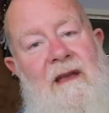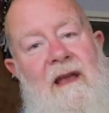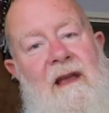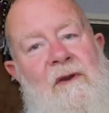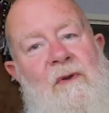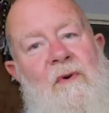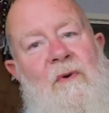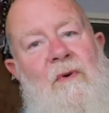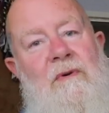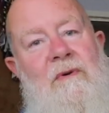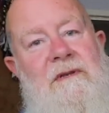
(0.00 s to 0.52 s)

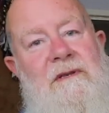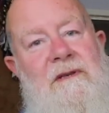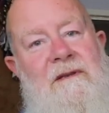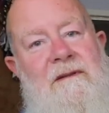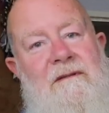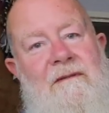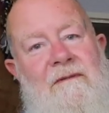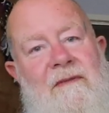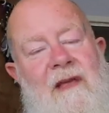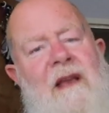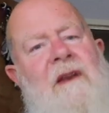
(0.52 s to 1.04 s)
ignored.
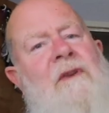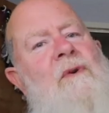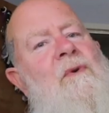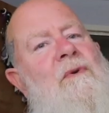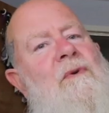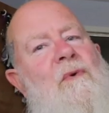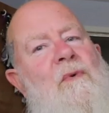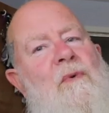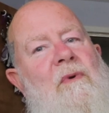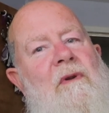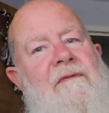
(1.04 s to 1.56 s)
They
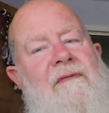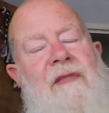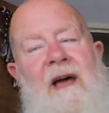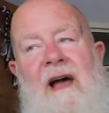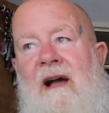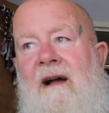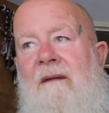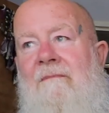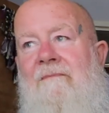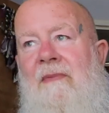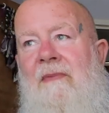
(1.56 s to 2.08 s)
ignored all of
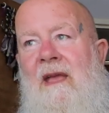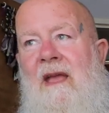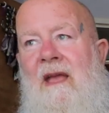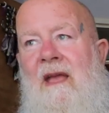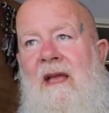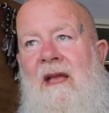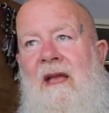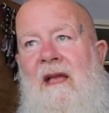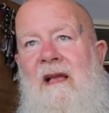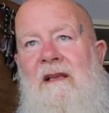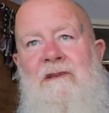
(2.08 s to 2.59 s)
that.
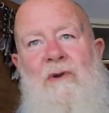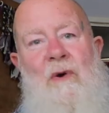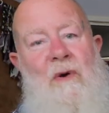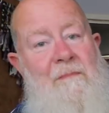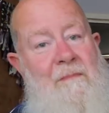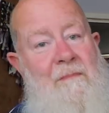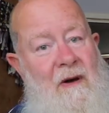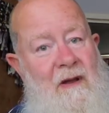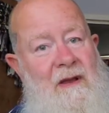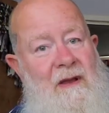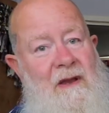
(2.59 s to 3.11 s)
So
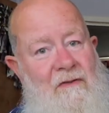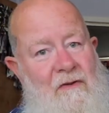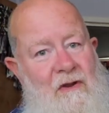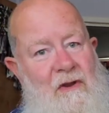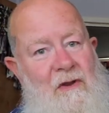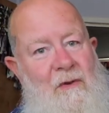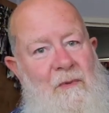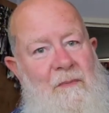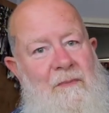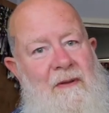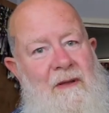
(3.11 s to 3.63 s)
on my
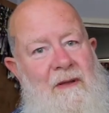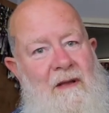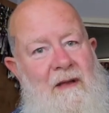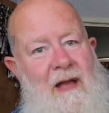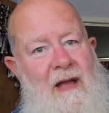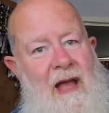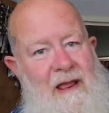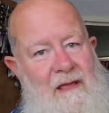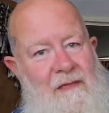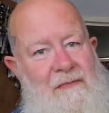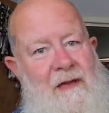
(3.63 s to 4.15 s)
group,
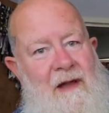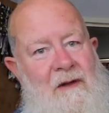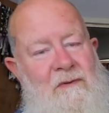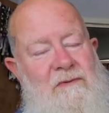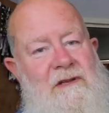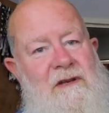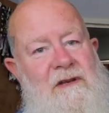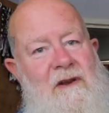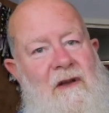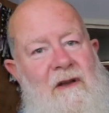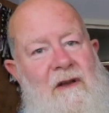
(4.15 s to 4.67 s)

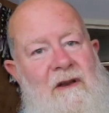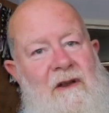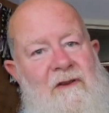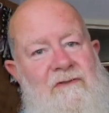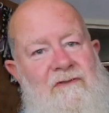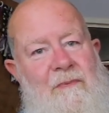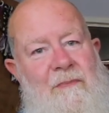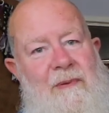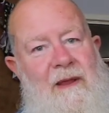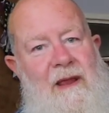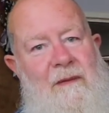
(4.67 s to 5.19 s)

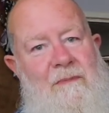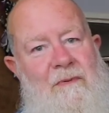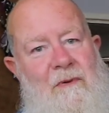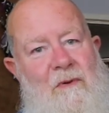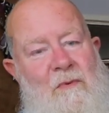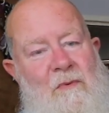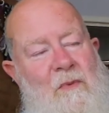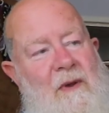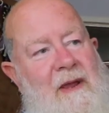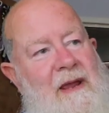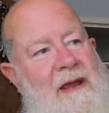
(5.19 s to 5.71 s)
8,900
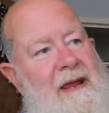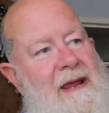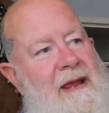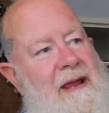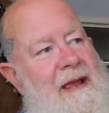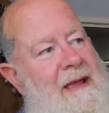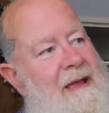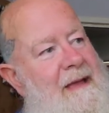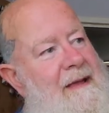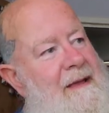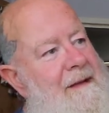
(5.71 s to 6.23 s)
people,
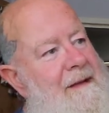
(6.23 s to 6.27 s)
we